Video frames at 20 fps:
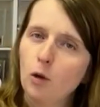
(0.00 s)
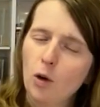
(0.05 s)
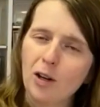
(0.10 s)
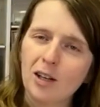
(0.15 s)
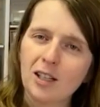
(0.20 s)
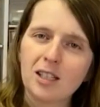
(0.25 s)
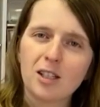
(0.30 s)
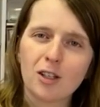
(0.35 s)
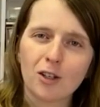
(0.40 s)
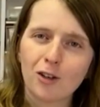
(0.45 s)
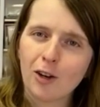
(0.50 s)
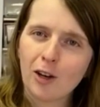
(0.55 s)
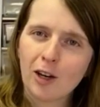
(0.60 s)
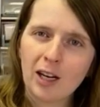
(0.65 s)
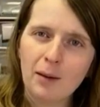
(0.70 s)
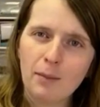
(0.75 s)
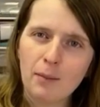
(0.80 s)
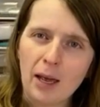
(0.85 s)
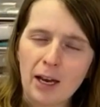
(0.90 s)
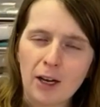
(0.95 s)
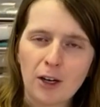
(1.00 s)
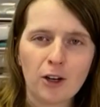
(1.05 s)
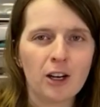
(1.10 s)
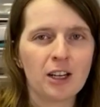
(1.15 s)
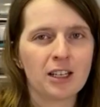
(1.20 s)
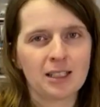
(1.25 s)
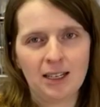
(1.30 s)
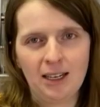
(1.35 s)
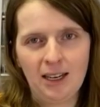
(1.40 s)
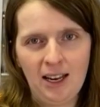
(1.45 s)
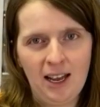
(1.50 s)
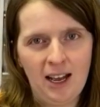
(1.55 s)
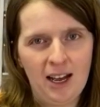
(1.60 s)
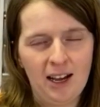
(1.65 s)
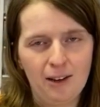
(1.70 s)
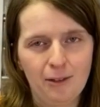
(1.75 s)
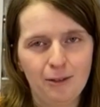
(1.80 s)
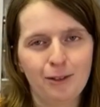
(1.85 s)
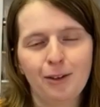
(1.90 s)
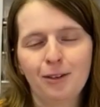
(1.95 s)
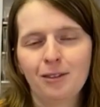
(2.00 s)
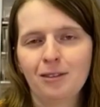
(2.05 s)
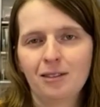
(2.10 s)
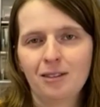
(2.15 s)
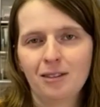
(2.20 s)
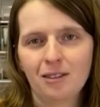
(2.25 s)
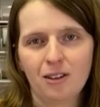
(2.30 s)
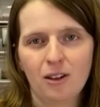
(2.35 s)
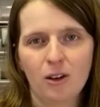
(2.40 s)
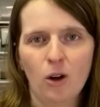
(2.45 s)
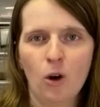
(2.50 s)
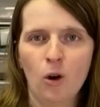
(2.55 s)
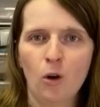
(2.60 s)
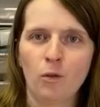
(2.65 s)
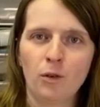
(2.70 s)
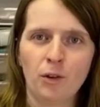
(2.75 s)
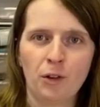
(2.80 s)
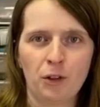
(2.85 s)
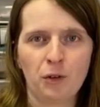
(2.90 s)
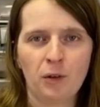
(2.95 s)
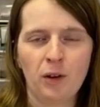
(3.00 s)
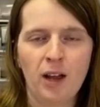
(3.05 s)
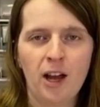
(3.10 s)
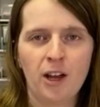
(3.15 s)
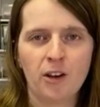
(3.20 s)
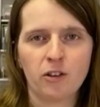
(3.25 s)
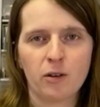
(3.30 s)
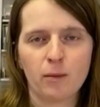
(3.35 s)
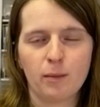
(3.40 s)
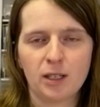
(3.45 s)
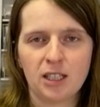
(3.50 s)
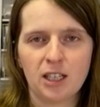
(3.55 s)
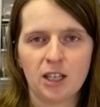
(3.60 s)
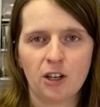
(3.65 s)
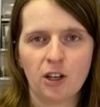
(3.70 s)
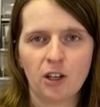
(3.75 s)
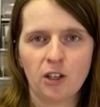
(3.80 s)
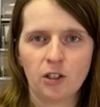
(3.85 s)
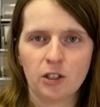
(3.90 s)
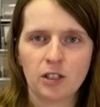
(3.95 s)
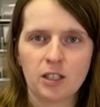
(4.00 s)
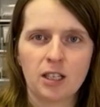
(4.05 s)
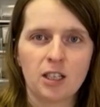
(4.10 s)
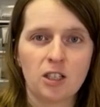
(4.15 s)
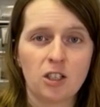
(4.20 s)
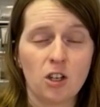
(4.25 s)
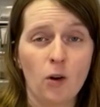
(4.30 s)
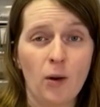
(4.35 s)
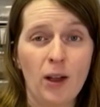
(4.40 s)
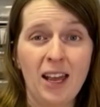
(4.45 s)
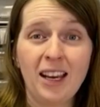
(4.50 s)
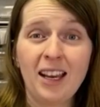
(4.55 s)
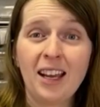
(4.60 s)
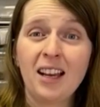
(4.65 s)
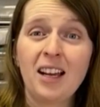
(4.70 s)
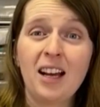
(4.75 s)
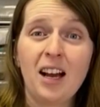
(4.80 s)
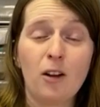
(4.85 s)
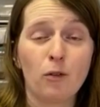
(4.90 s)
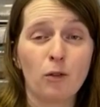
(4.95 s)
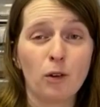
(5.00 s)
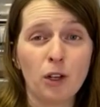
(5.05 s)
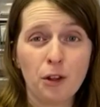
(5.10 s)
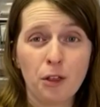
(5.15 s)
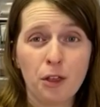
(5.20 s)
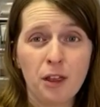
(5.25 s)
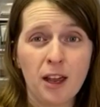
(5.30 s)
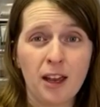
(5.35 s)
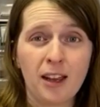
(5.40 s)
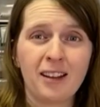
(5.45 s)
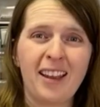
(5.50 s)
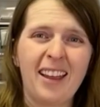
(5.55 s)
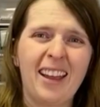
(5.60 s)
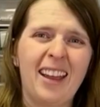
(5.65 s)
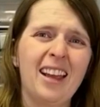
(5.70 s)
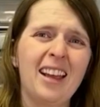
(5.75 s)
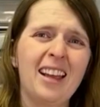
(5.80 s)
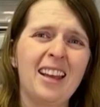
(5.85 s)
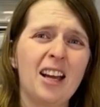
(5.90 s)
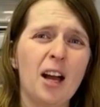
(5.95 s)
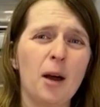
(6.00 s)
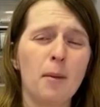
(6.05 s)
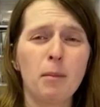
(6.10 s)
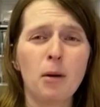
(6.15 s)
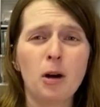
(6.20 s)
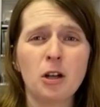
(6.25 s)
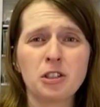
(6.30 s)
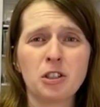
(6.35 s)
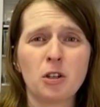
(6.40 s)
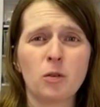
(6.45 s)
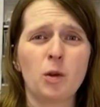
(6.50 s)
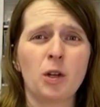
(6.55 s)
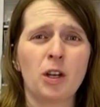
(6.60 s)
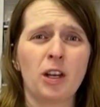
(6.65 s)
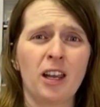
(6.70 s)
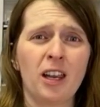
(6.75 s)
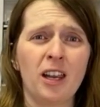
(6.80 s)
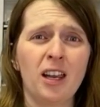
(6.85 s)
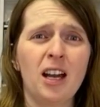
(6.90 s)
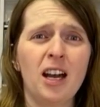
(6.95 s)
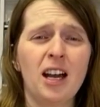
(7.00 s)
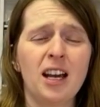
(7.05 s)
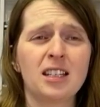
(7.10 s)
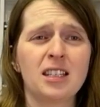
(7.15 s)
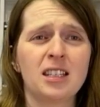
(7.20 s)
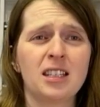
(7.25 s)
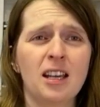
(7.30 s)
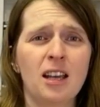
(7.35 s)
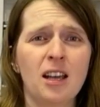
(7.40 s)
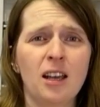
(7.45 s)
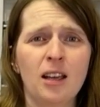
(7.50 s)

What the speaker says: course, the Cricut Maker is going to have over 300 materials. So it can cut real thick, like it can cut balsa wood, it can cut